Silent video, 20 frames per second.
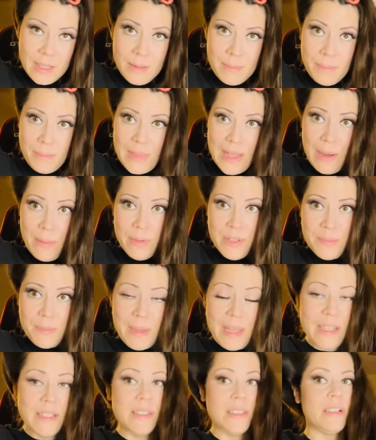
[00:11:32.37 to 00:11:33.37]
That was
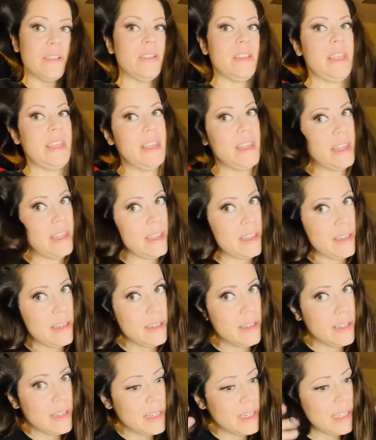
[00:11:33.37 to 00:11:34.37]
basically it.
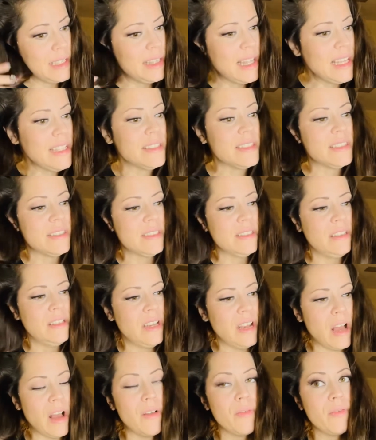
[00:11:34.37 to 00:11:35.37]
And that's
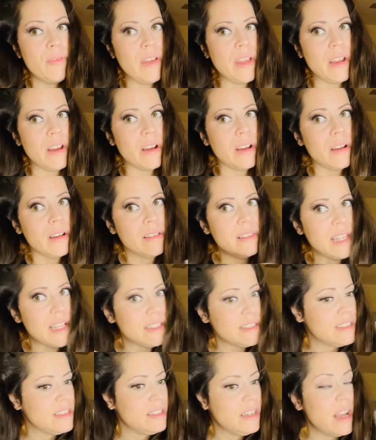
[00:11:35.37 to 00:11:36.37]
not fair.
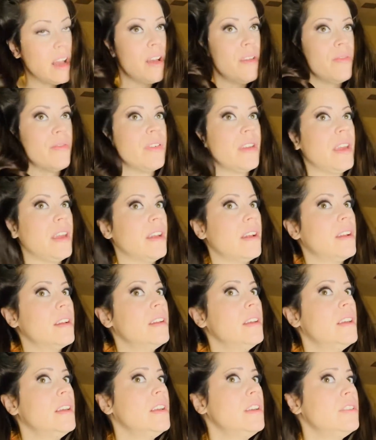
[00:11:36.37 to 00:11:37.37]
That's not fair
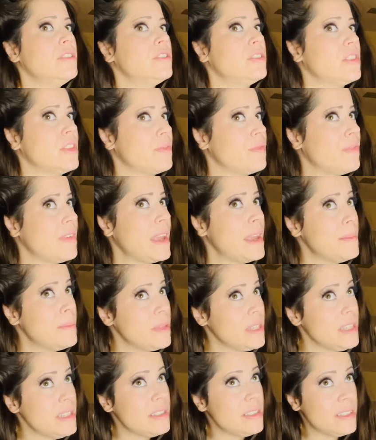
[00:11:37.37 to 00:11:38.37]
to the
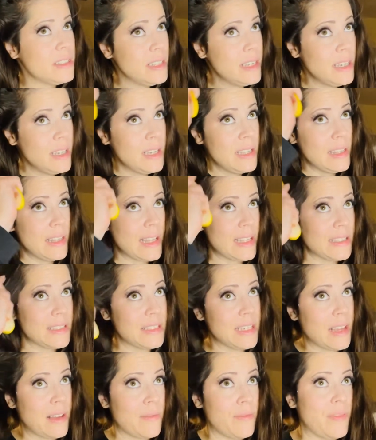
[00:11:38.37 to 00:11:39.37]
families. That's
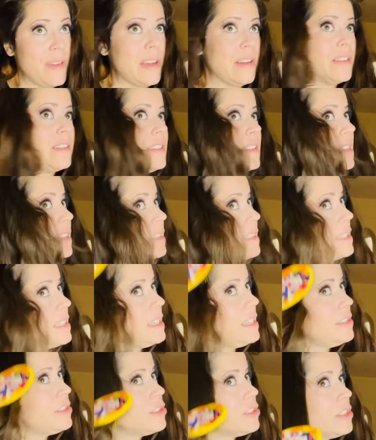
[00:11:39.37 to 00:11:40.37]
not fair to the
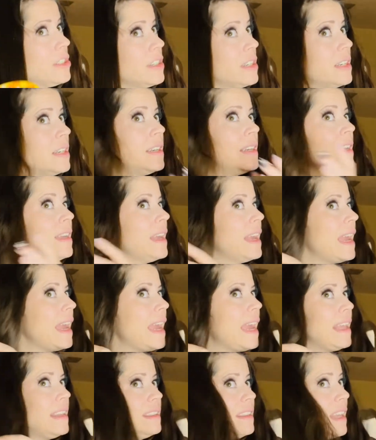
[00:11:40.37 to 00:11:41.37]
teacher.
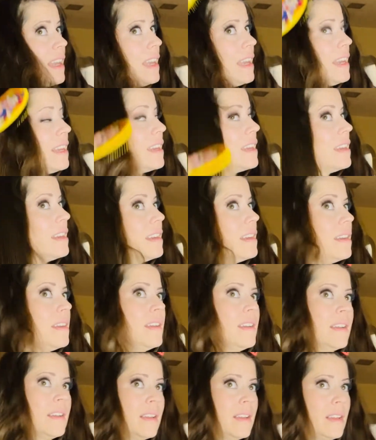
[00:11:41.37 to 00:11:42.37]
And like,
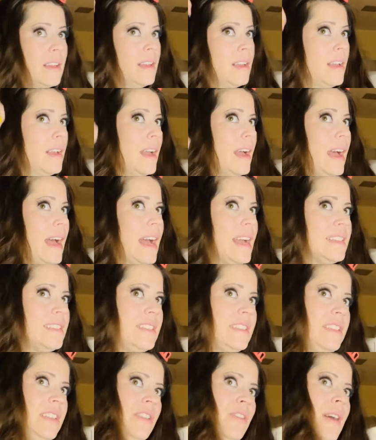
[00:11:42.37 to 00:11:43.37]
I
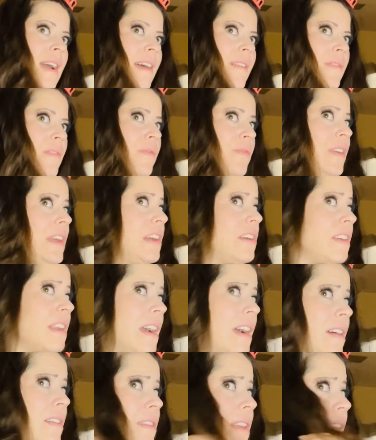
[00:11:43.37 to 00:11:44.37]
still haven't figured
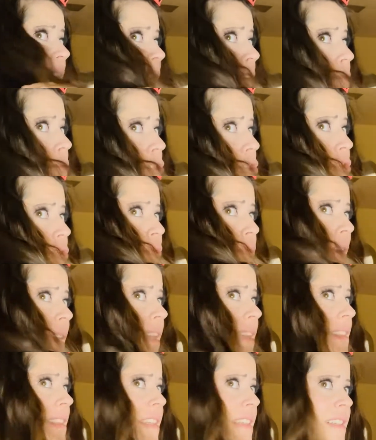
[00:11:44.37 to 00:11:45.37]
out how to
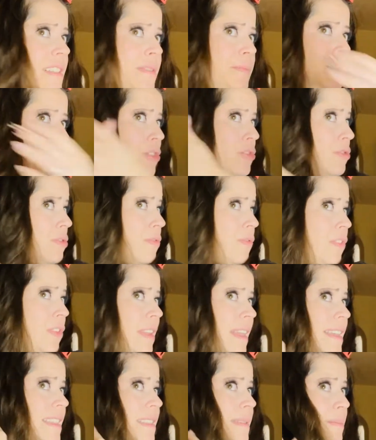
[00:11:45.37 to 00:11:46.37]
write these beautiful
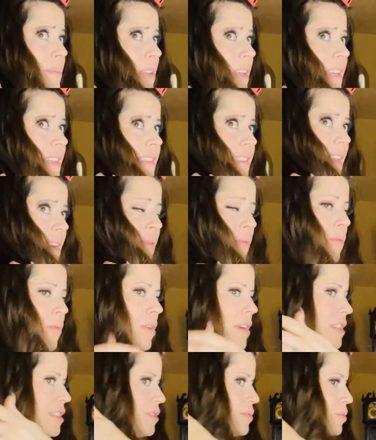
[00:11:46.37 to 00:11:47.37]
lesson plans I once